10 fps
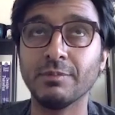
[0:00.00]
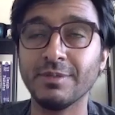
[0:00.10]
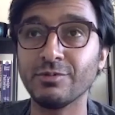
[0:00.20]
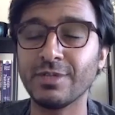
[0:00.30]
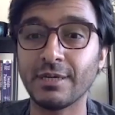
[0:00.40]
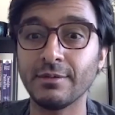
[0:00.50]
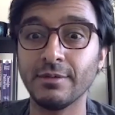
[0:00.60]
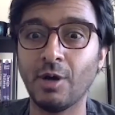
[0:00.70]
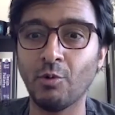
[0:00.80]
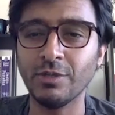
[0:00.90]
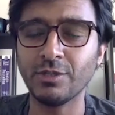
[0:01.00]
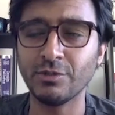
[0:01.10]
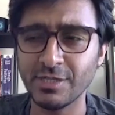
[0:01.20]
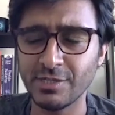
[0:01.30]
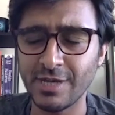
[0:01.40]
It was like I went to
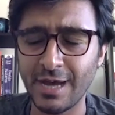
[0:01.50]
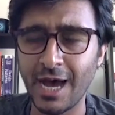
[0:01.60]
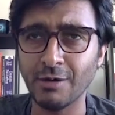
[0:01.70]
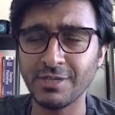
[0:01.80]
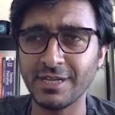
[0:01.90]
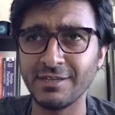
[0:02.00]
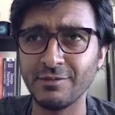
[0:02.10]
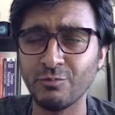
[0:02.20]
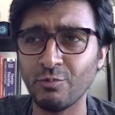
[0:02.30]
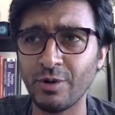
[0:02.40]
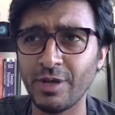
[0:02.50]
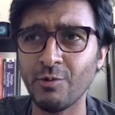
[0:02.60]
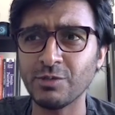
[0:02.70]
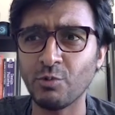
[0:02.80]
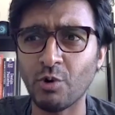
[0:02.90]
his house and he
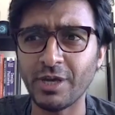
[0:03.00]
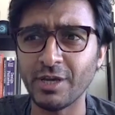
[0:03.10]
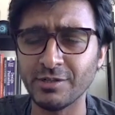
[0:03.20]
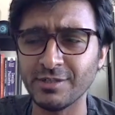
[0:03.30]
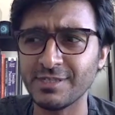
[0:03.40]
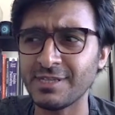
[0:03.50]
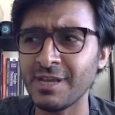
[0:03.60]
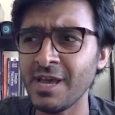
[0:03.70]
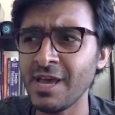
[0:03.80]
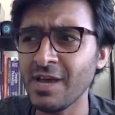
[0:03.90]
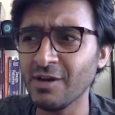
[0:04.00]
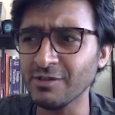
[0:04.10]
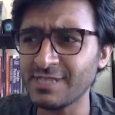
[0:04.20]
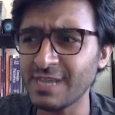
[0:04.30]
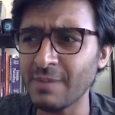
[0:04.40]
was working on
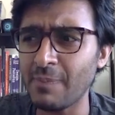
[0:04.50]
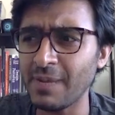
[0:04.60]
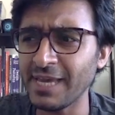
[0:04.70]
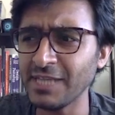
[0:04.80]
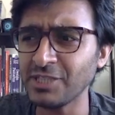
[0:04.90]
some application.